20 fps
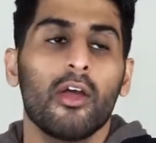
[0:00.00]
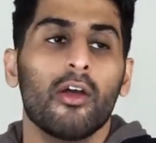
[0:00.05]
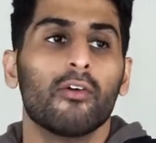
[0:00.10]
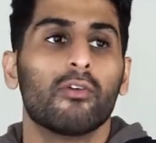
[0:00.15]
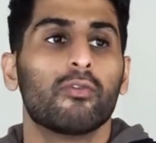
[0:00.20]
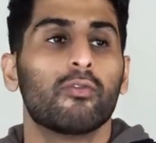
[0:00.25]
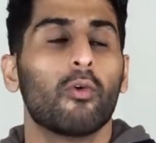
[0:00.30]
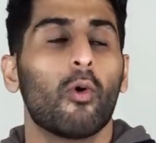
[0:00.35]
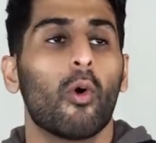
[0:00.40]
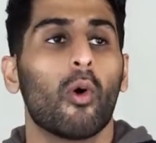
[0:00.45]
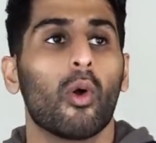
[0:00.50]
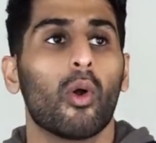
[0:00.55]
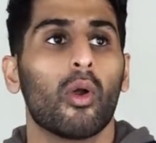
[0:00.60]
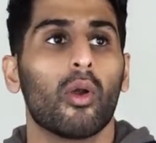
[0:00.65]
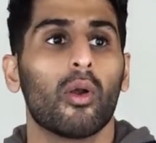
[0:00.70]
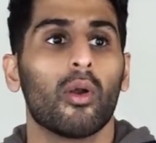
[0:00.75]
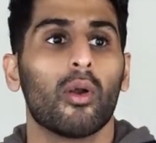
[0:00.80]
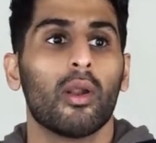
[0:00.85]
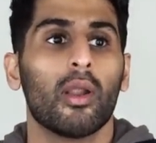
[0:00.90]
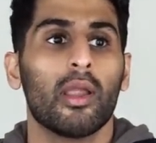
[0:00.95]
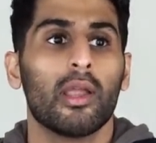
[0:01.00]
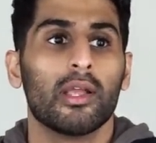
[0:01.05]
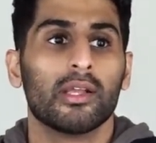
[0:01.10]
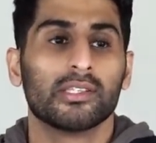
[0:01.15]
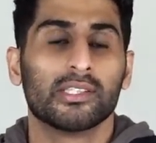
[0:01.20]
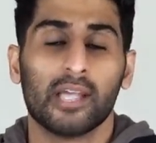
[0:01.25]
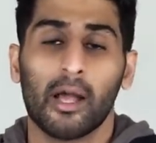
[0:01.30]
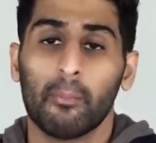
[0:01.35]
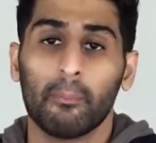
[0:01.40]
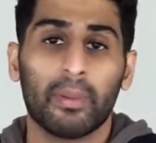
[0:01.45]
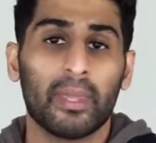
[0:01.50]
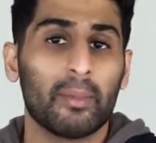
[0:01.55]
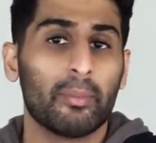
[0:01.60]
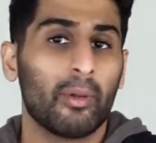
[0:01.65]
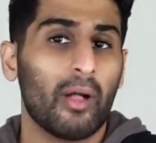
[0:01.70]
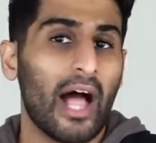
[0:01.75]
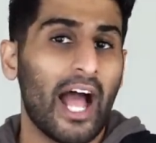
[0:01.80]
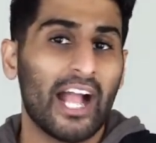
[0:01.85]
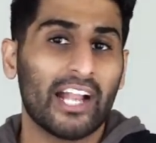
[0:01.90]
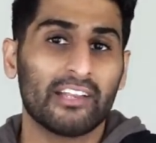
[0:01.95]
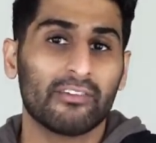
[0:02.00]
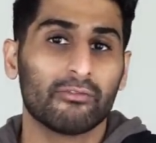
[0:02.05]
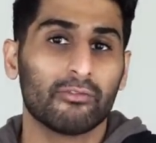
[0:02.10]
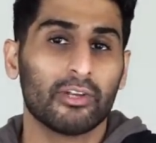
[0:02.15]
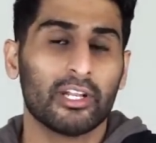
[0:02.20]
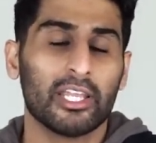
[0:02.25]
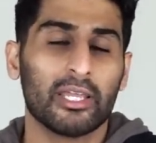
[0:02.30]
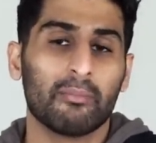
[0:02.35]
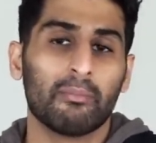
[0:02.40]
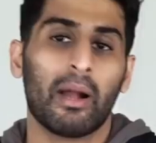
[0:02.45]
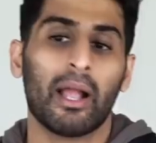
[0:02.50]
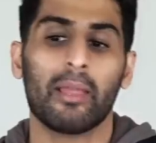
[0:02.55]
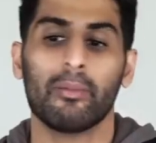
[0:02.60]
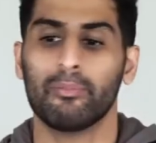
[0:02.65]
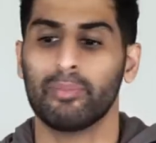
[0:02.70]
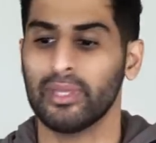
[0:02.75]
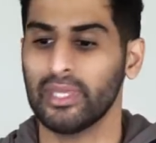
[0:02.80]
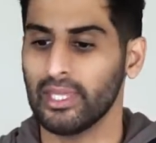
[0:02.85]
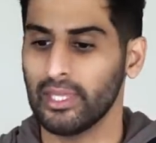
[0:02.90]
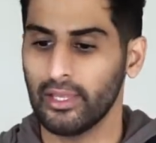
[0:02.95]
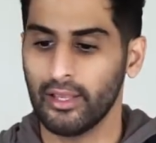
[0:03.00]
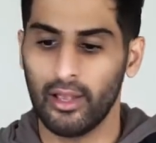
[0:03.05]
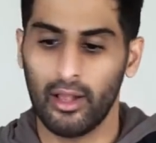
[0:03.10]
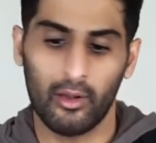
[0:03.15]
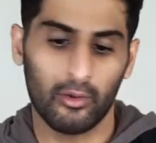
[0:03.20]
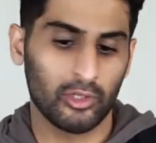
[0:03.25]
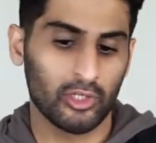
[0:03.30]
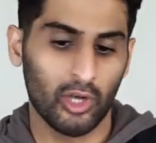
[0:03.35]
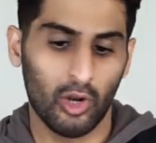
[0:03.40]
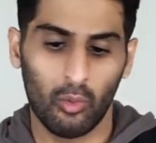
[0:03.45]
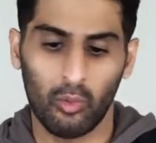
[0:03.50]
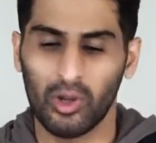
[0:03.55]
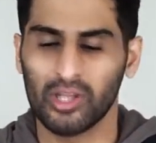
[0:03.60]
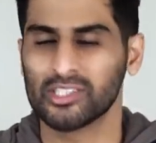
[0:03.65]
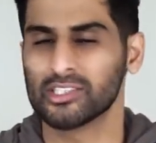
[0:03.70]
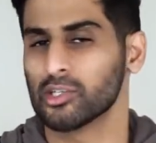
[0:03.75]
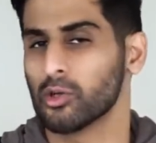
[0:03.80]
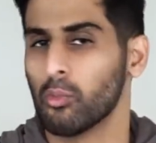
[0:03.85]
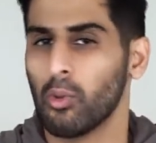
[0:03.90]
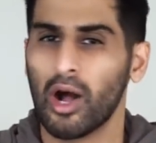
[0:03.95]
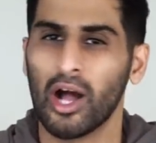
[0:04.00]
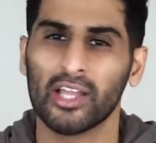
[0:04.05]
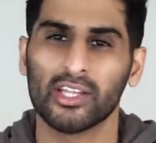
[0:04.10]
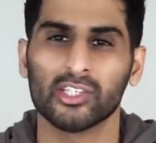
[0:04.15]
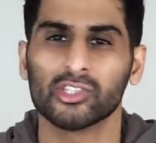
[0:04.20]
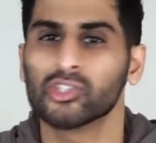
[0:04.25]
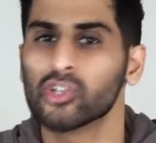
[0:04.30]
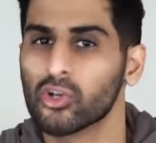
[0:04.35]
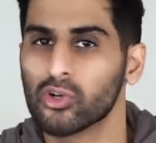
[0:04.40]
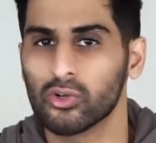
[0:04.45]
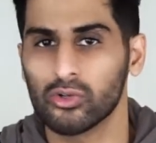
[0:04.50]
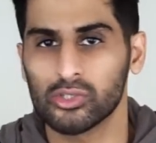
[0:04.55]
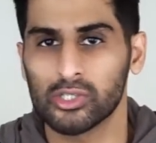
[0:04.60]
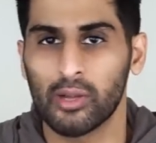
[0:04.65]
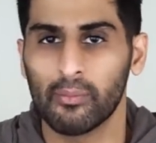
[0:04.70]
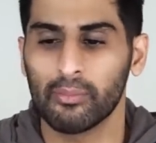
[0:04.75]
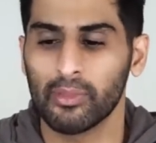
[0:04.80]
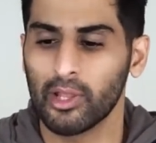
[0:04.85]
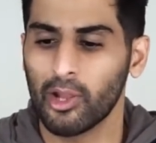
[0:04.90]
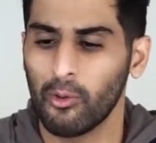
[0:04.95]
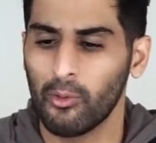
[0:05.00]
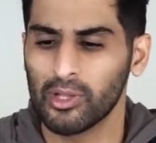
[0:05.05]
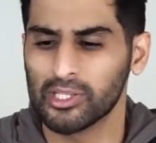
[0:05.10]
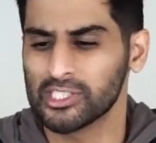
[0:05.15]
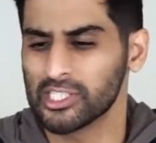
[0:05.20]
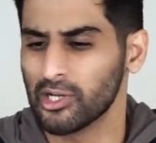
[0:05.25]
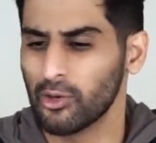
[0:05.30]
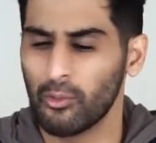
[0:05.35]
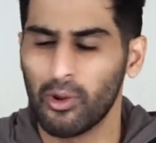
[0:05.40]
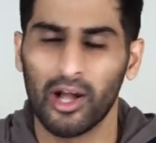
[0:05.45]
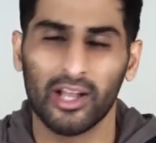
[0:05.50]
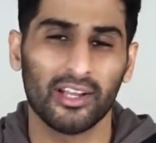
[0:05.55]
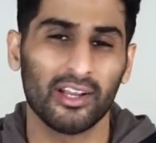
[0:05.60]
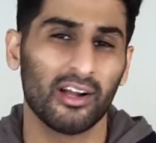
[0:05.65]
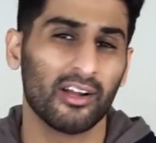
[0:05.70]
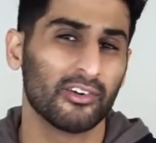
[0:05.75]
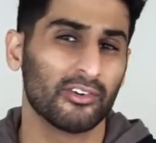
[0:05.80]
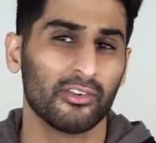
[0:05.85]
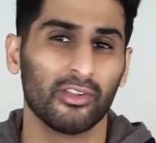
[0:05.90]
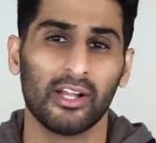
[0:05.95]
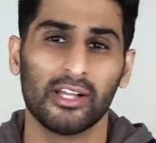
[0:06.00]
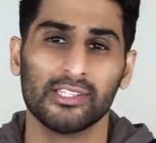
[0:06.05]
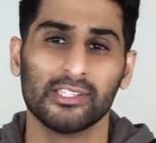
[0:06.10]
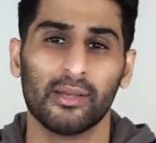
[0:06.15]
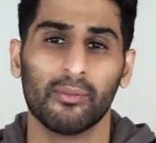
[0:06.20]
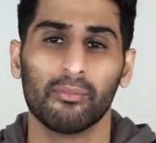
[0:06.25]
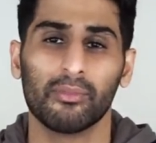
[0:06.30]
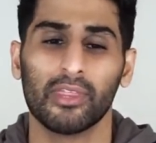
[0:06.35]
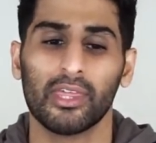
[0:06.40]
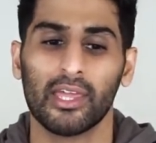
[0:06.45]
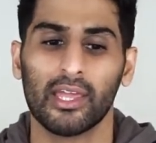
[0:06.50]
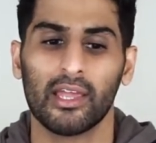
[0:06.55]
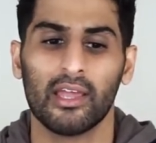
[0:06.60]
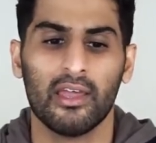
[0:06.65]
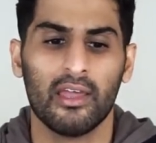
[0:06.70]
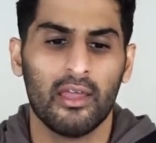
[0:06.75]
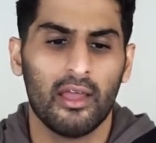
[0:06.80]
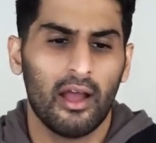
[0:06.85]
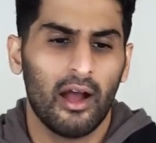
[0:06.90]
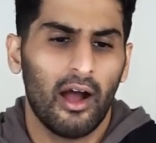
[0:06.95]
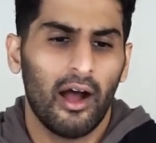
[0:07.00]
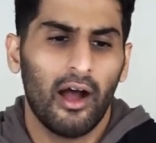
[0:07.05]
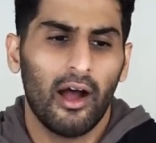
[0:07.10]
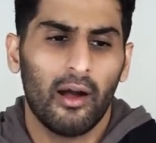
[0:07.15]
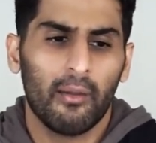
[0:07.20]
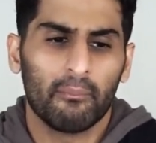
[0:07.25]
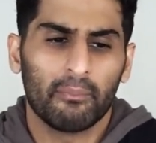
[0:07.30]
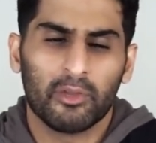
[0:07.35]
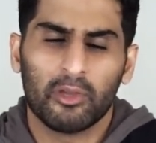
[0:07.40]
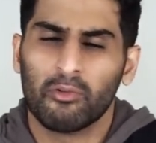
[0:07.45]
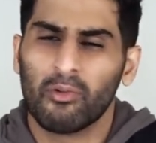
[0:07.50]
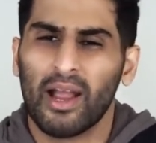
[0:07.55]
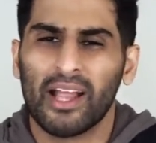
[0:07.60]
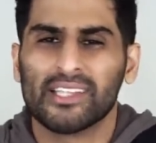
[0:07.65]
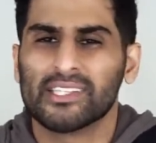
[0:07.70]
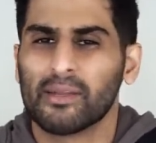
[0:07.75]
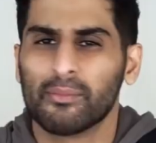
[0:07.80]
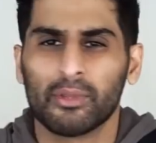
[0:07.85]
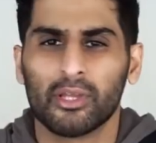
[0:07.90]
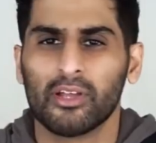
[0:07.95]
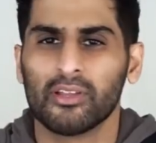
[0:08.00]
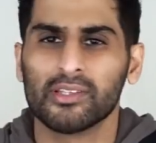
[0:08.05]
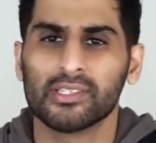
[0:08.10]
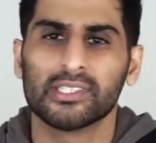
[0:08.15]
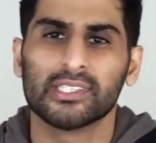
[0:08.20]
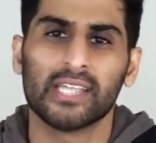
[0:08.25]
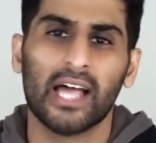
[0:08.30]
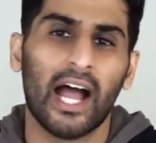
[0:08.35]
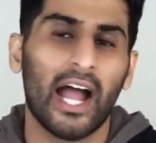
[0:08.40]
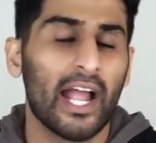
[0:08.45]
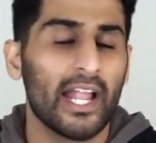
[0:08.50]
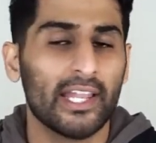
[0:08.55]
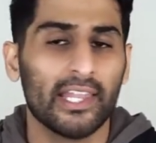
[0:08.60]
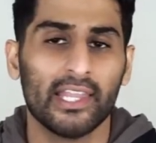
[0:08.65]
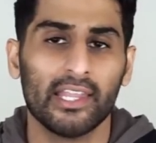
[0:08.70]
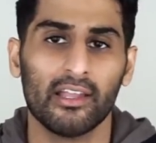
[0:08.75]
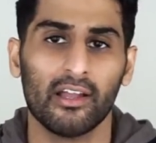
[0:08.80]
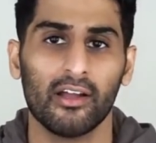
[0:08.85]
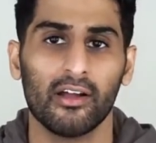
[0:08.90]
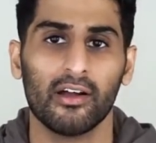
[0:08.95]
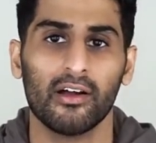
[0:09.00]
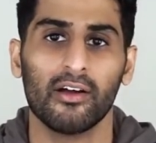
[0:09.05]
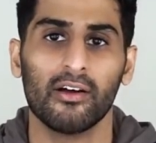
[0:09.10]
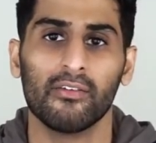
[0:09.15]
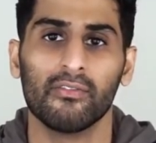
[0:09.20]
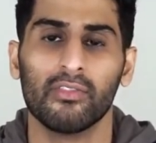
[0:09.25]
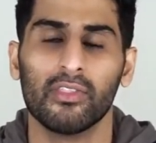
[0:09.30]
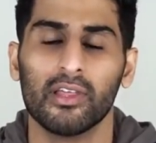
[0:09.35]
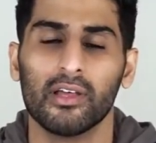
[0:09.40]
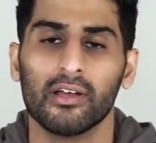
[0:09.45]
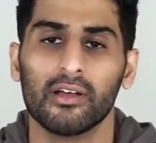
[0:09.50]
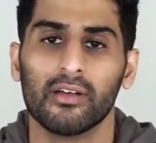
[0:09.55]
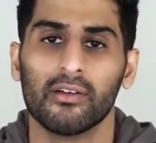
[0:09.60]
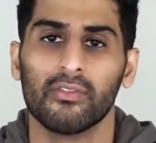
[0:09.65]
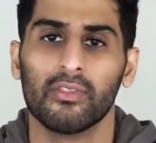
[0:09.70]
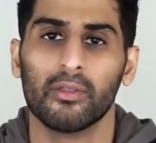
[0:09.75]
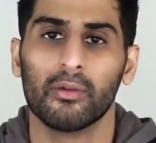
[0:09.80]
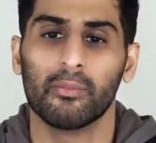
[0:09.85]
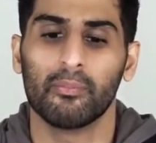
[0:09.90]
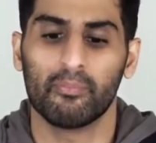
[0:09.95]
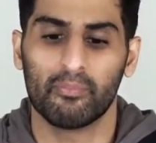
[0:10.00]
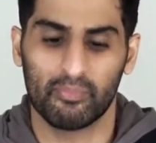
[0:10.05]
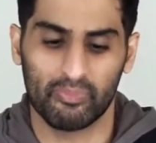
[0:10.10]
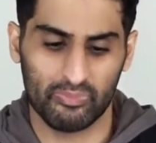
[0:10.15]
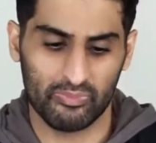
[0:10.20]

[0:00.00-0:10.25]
For some people, active reading might be, you know, once in a while you circle something, once in a while you underline something, um, you write something on the side uh, of the, of the